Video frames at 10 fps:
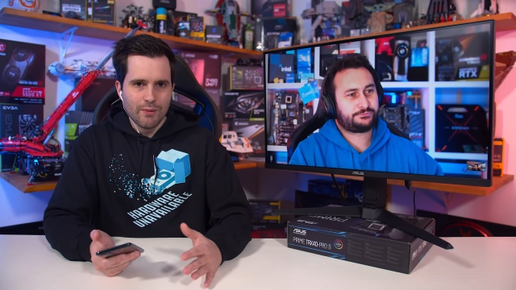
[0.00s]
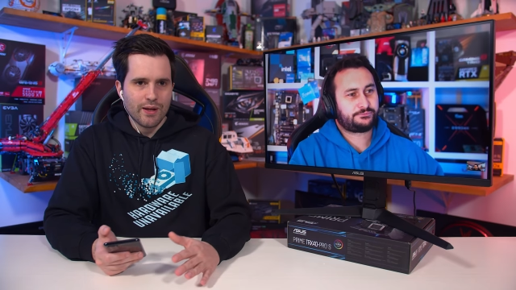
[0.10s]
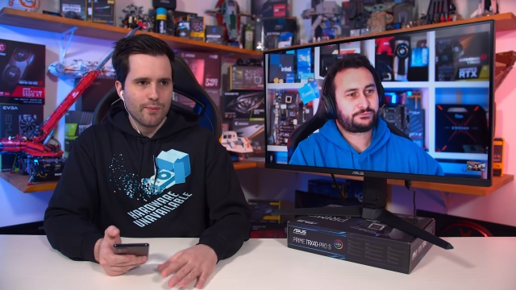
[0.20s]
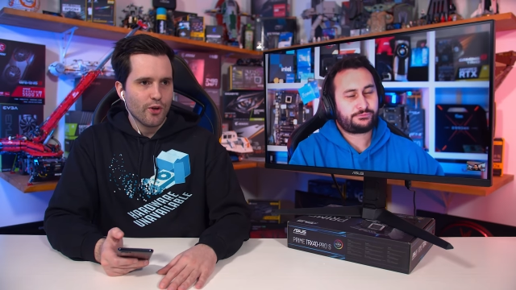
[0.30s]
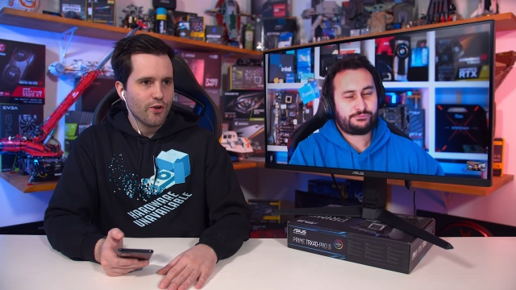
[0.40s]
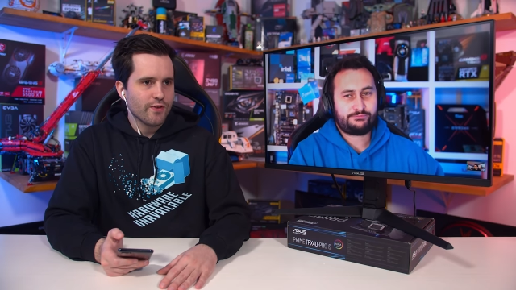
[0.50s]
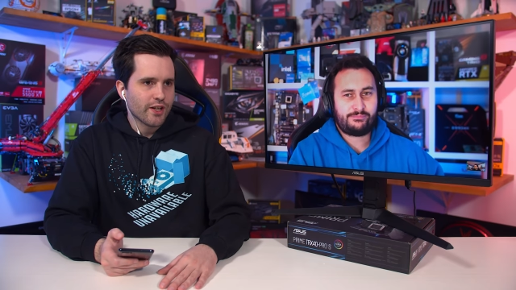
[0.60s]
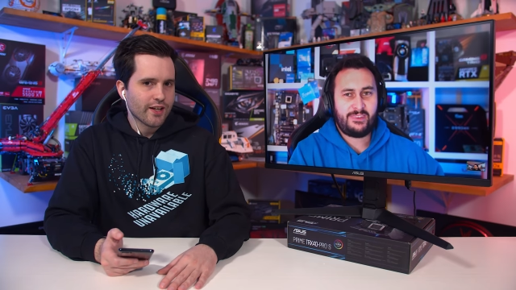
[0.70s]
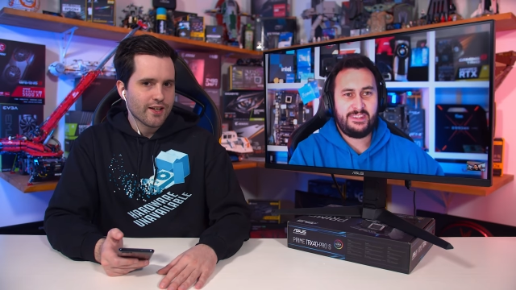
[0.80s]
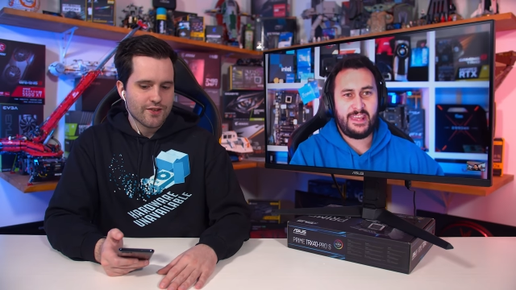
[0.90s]
Speaker 1: get people over, I
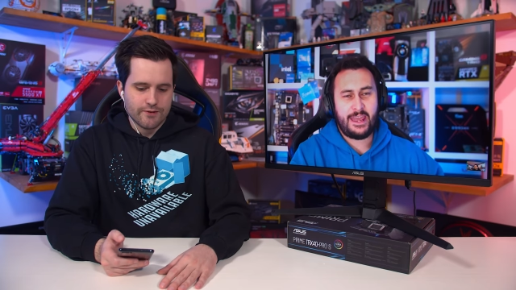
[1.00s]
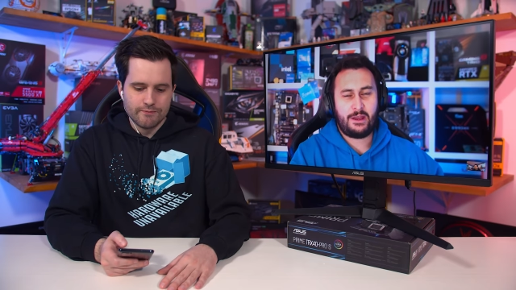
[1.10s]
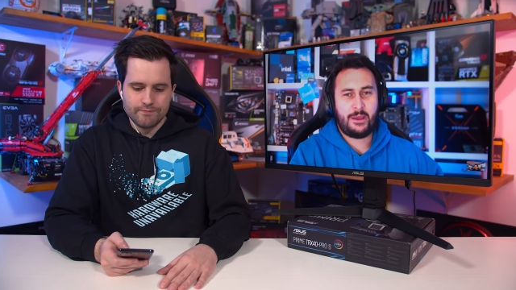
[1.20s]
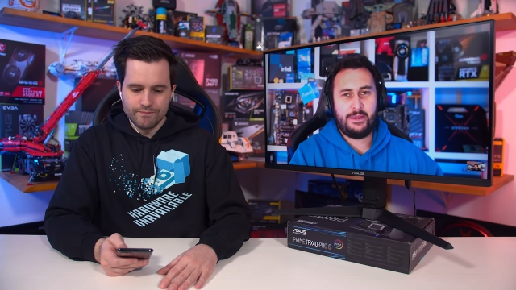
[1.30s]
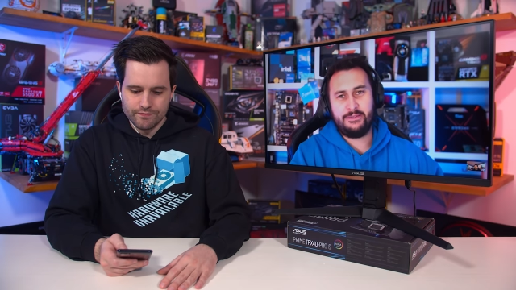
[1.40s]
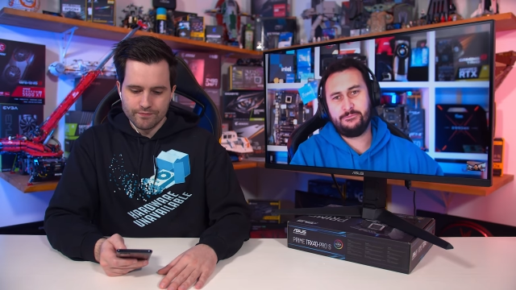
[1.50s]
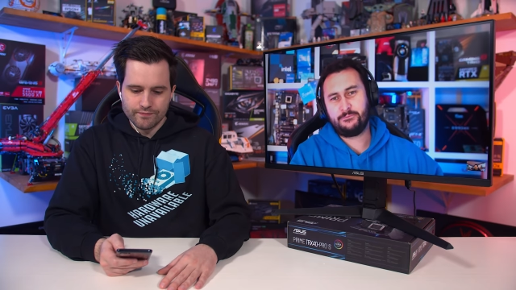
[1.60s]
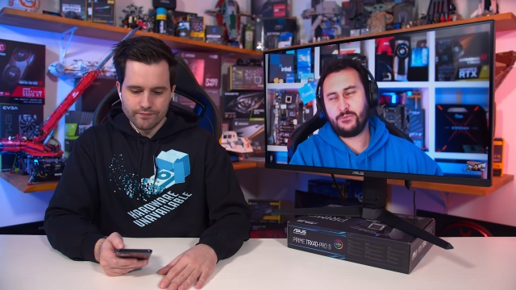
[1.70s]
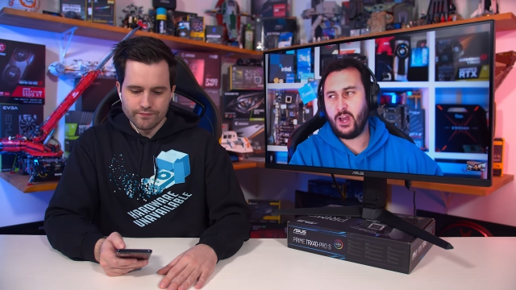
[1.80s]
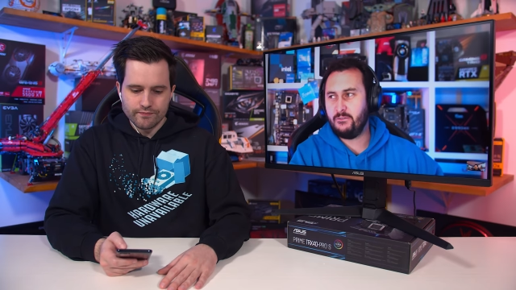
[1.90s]
guess. Yeah,
Speaker 2: I mean,
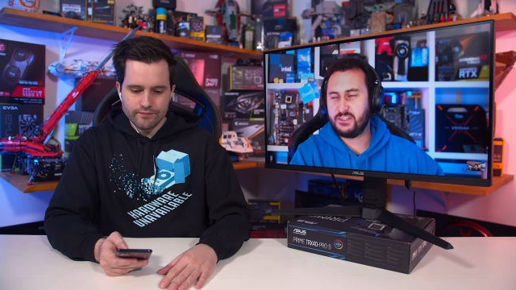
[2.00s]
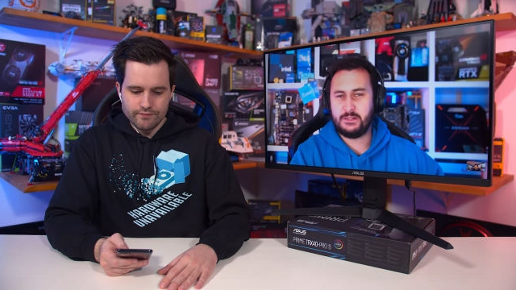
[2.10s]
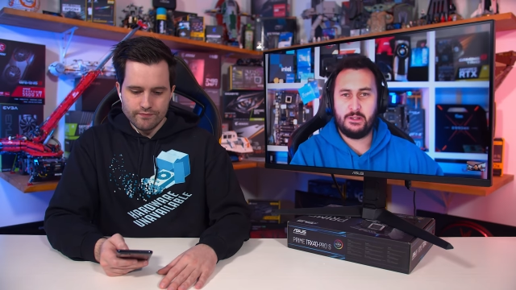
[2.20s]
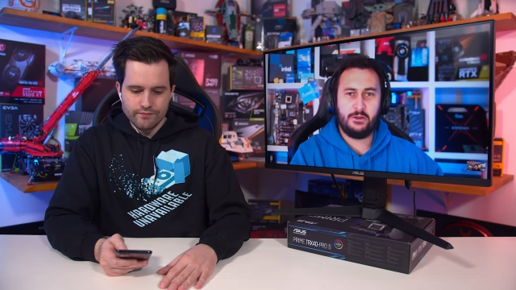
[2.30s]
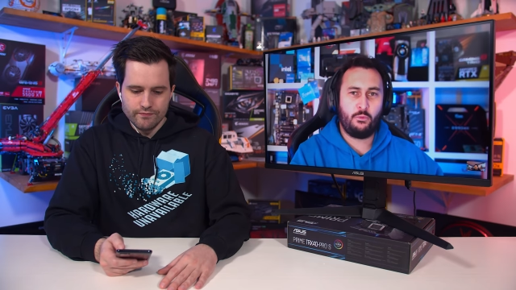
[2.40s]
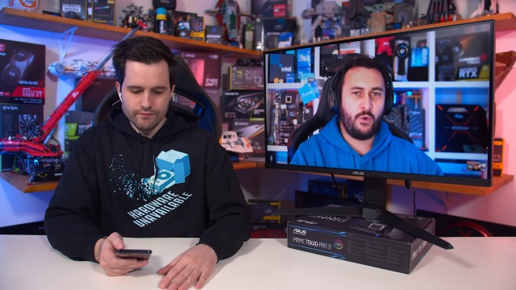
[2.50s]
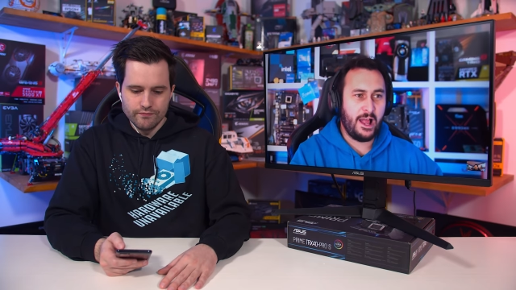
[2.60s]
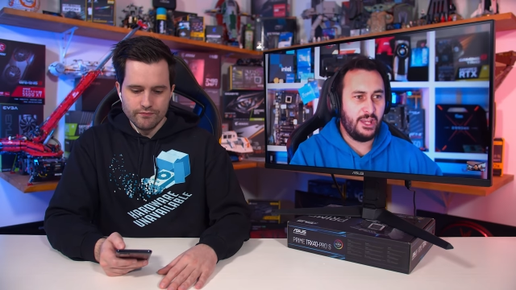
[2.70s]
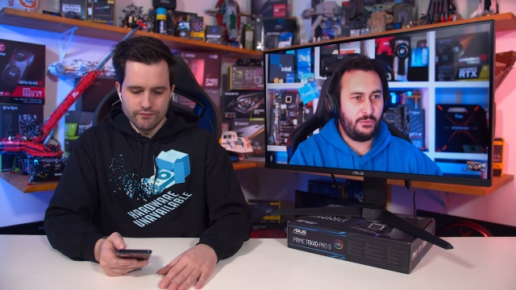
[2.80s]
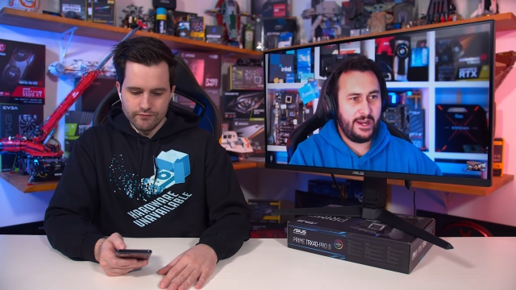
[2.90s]
obviously we're
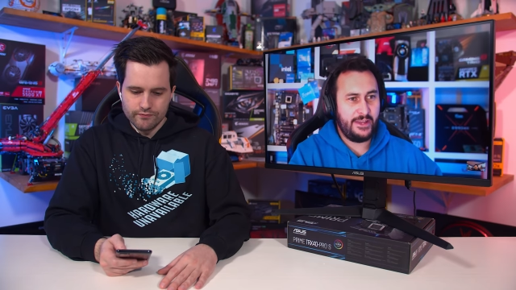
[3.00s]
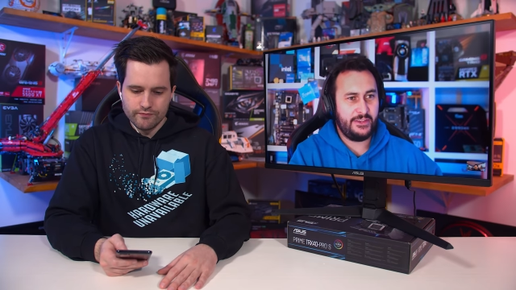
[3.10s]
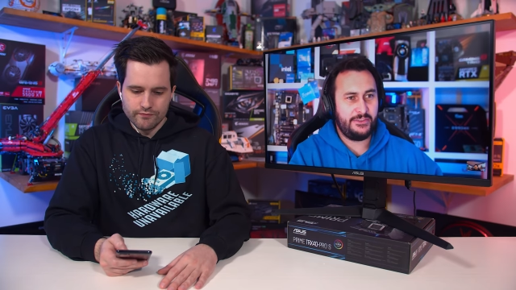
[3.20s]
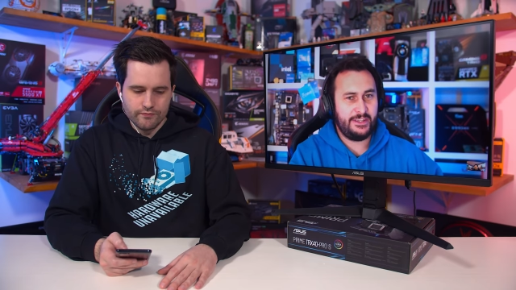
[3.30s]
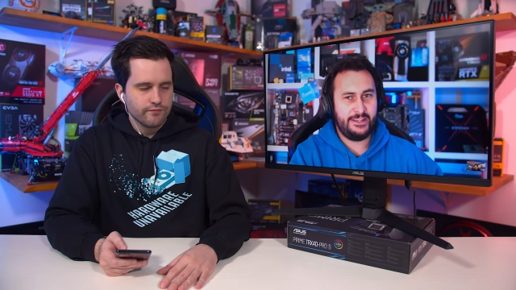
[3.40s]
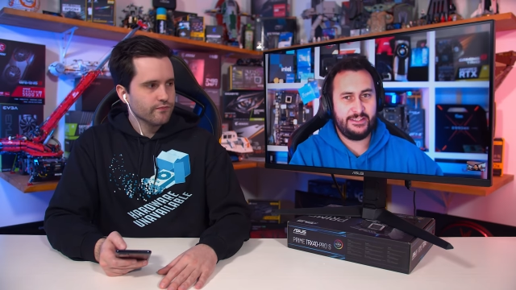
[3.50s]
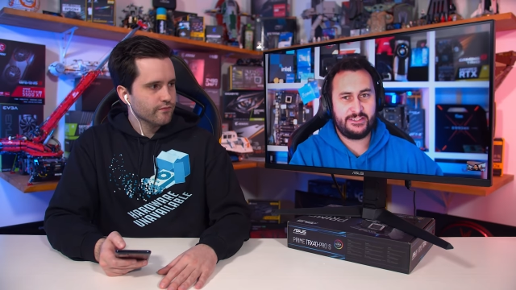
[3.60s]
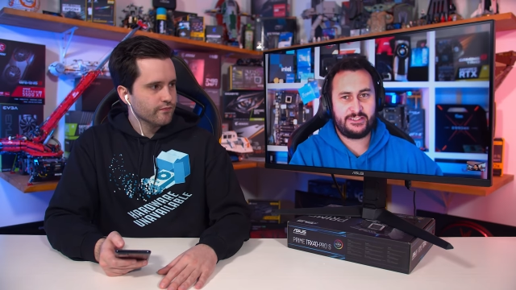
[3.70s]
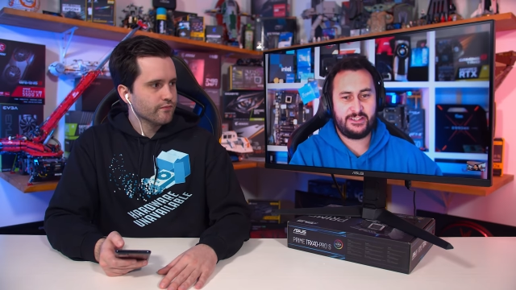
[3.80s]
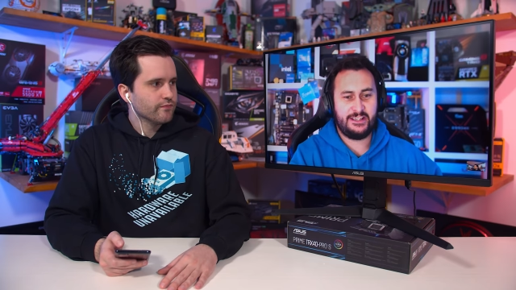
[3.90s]
well aware that
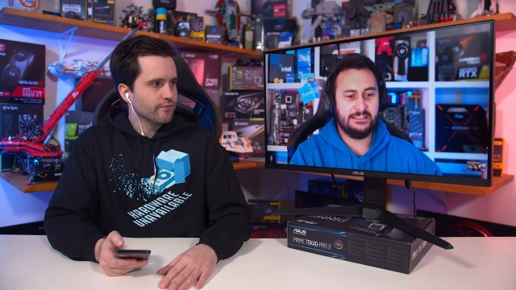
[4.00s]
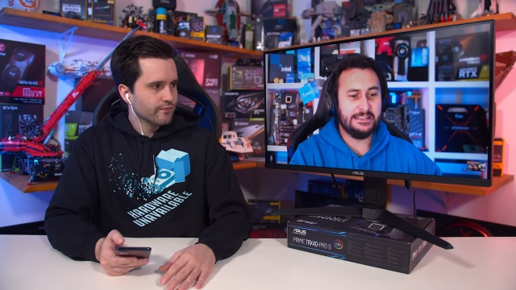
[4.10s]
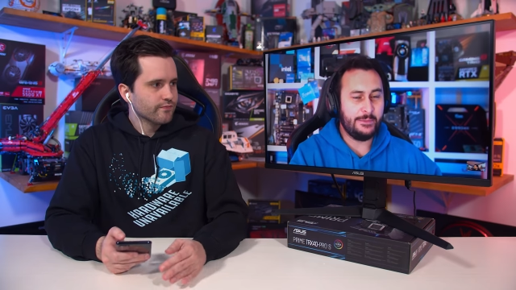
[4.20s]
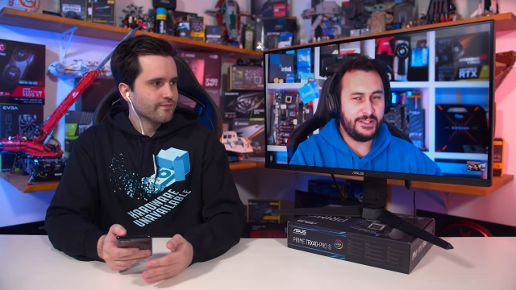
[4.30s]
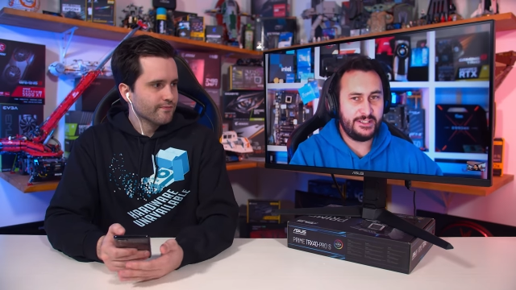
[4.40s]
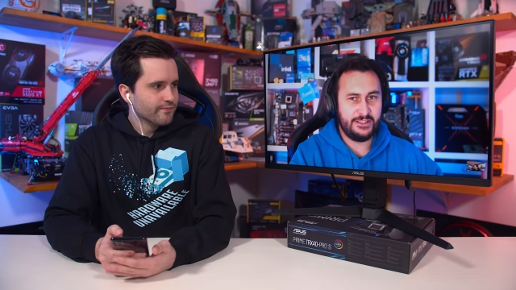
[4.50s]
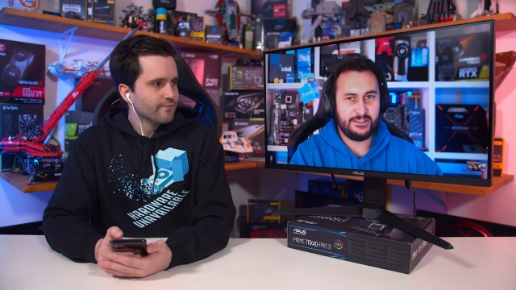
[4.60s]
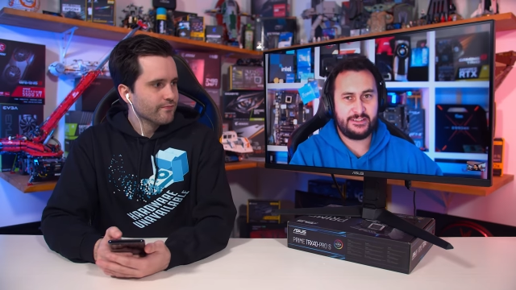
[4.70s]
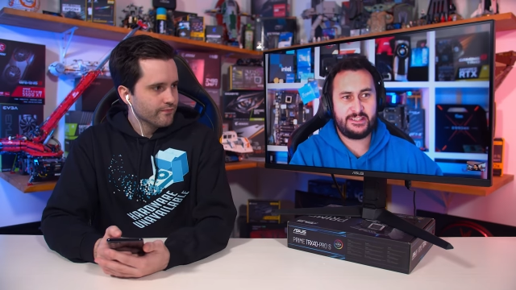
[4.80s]
there's a limited